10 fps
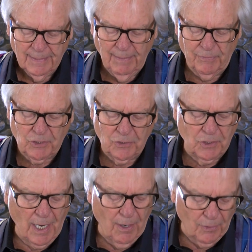Give us this
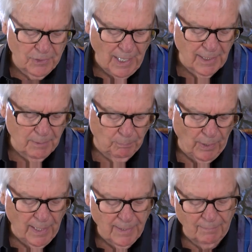day our daily
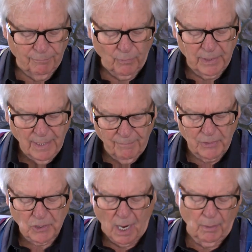bread, and forgive
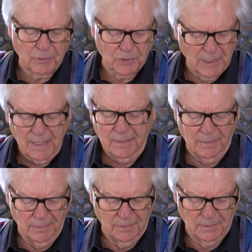us our
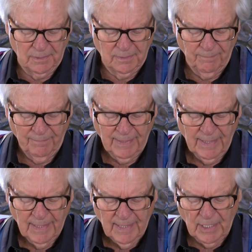sins
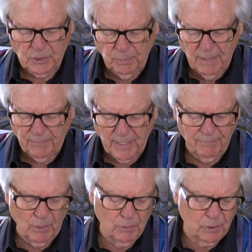as we
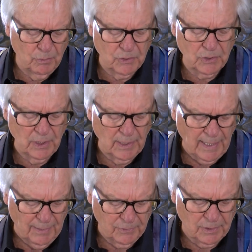forgive those who sin
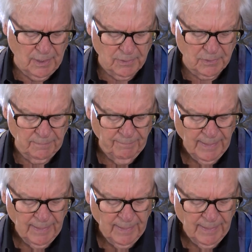against us.